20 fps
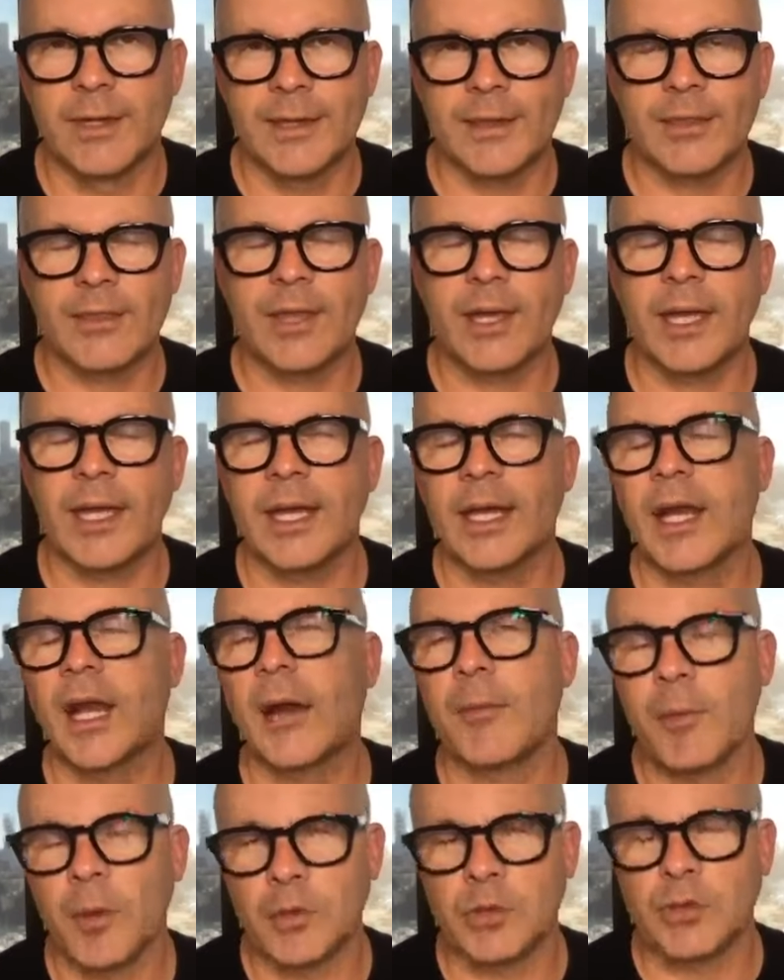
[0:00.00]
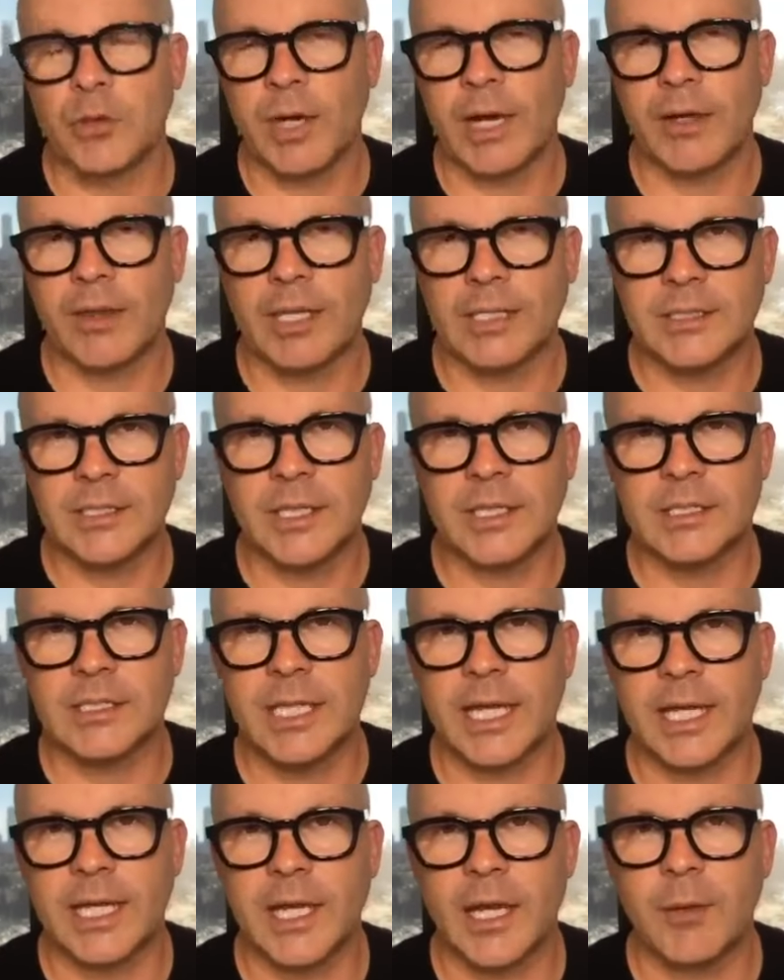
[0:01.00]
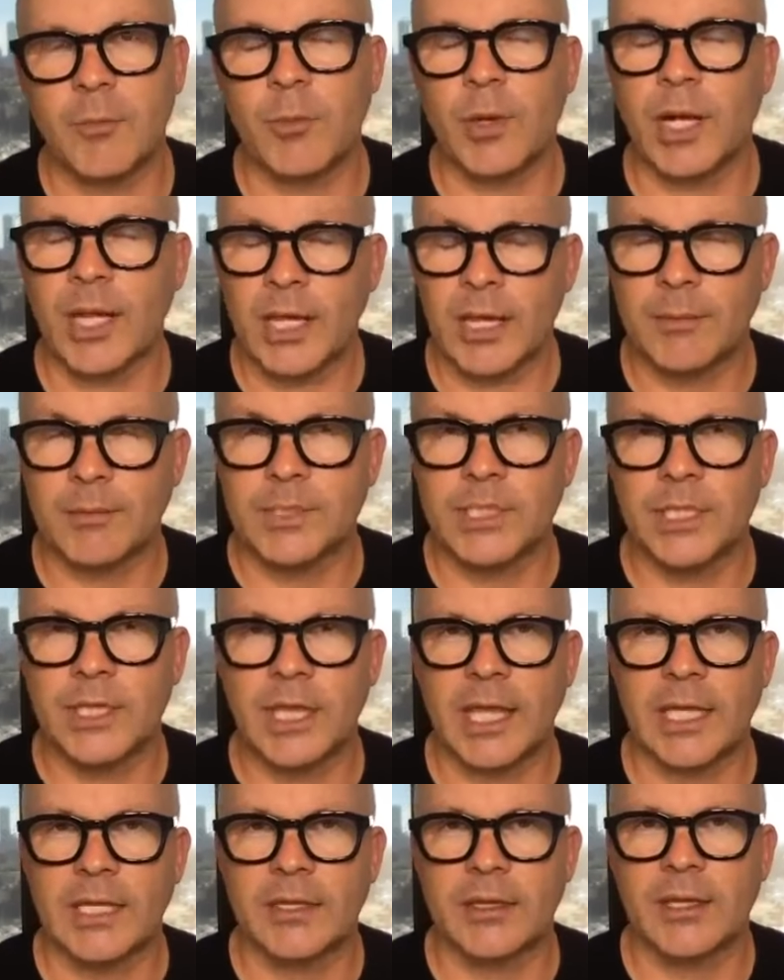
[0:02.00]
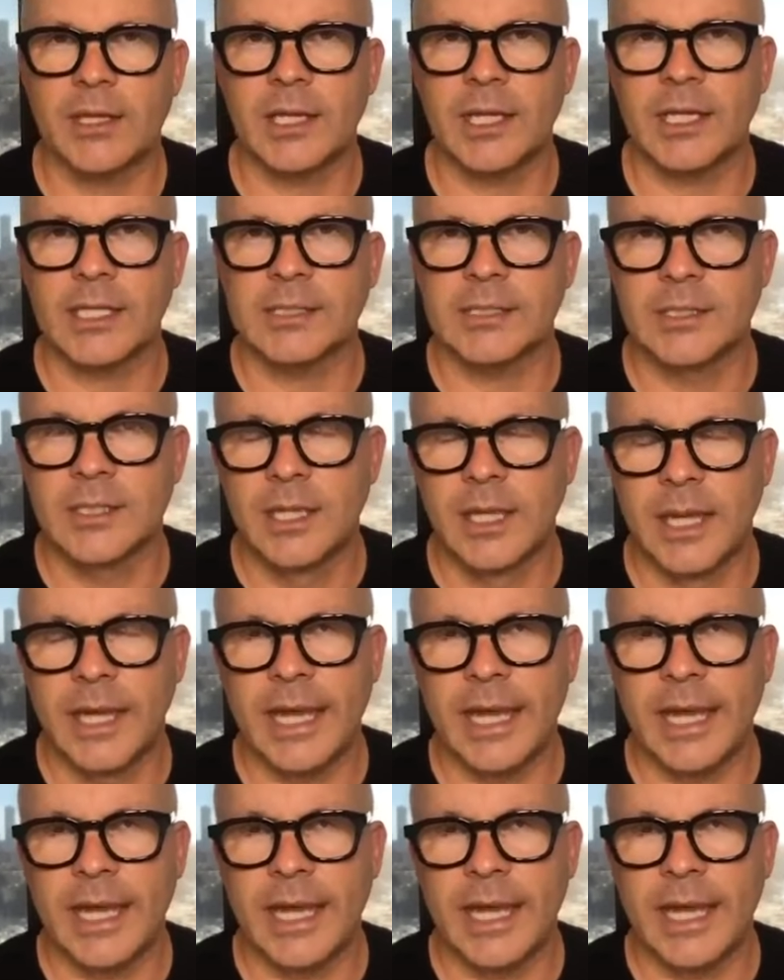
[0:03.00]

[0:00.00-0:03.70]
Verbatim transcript: then I'm not sure how that's going to stand up when it comes to the end of the lease